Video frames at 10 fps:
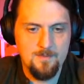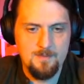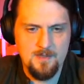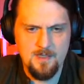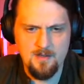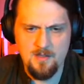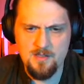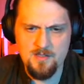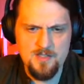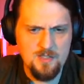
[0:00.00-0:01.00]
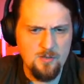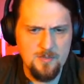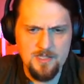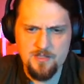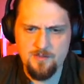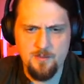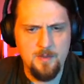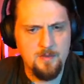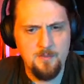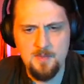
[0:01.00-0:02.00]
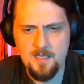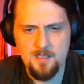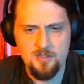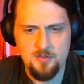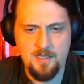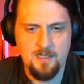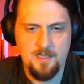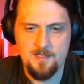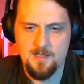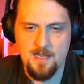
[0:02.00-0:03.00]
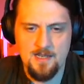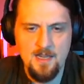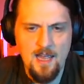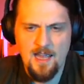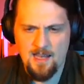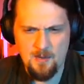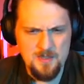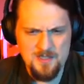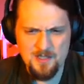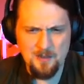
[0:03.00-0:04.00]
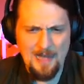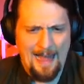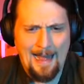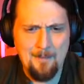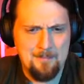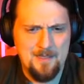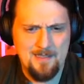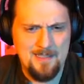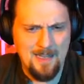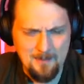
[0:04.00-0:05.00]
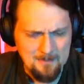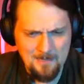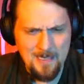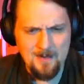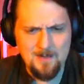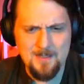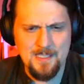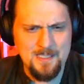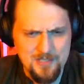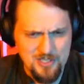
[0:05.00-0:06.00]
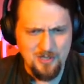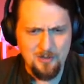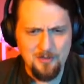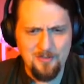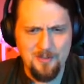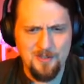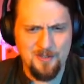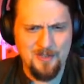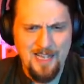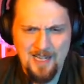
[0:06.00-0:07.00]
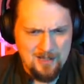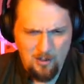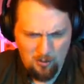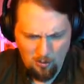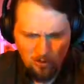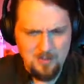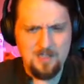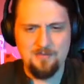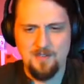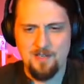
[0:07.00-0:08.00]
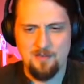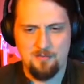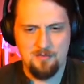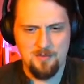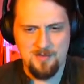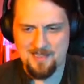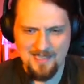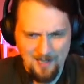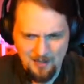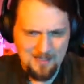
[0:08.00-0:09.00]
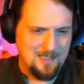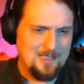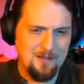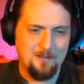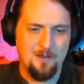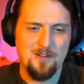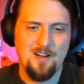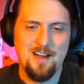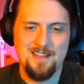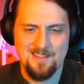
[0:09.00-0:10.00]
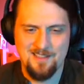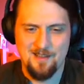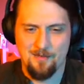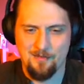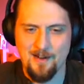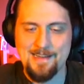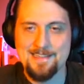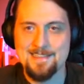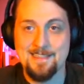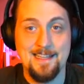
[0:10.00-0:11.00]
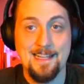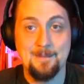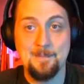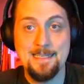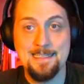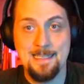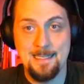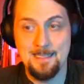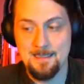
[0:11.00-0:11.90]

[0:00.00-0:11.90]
He longed so much for both meat and drink, he said. He was so happy and merry and jovial the whole evening through that they all clean forgot the fright they had been in.